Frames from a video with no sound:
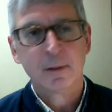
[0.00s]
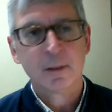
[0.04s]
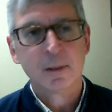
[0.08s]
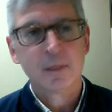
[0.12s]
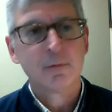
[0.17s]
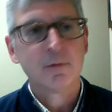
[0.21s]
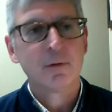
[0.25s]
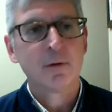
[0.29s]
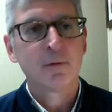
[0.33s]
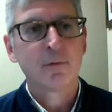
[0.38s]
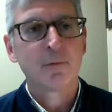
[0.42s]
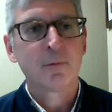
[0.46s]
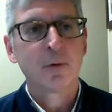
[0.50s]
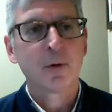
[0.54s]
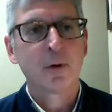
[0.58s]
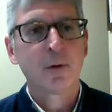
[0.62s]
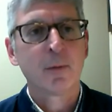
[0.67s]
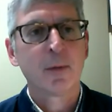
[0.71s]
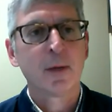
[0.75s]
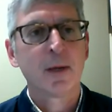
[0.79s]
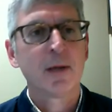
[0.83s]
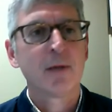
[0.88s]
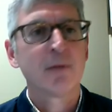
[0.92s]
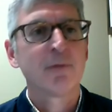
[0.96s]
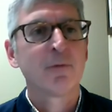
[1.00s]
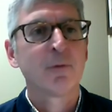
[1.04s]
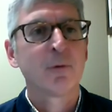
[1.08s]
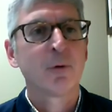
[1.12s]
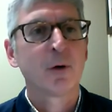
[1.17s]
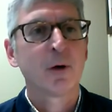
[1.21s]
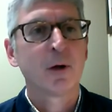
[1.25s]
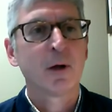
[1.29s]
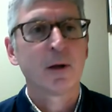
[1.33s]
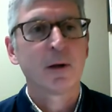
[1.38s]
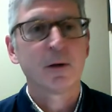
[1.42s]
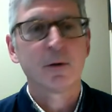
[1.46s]
even if one of my four
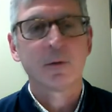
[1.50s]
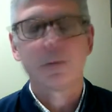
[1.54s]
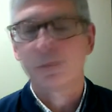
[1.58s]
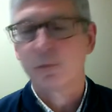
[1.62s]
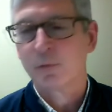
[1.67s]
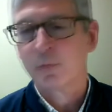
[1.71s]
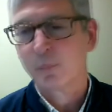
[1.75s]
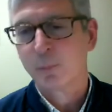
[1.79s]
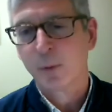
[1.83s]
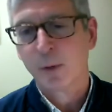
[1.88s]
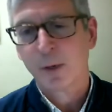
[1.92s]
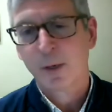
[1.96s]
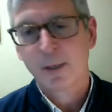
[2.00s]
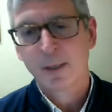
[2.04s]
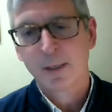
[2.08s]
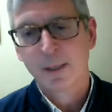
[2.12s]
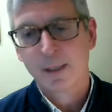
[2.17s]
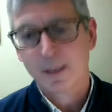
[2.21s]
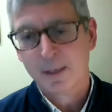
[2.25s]
daughters was pregnant,